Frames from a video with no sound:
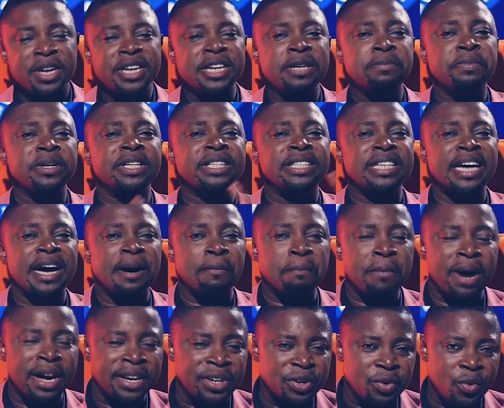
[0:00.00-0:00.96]
Nibiti
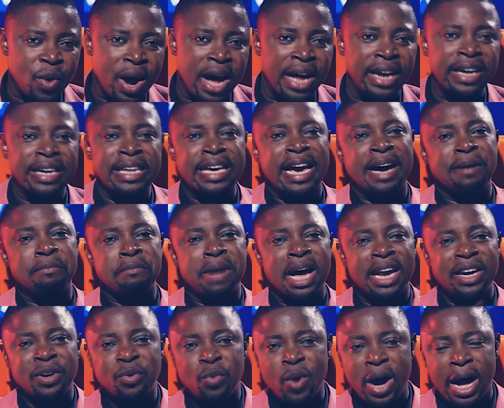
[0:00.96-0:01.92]
akpaniwa ni
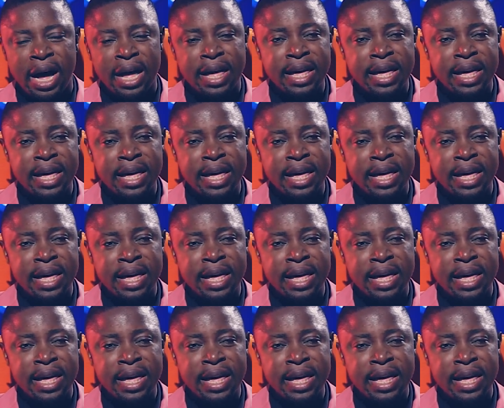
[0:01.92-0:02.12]
agbaniwa.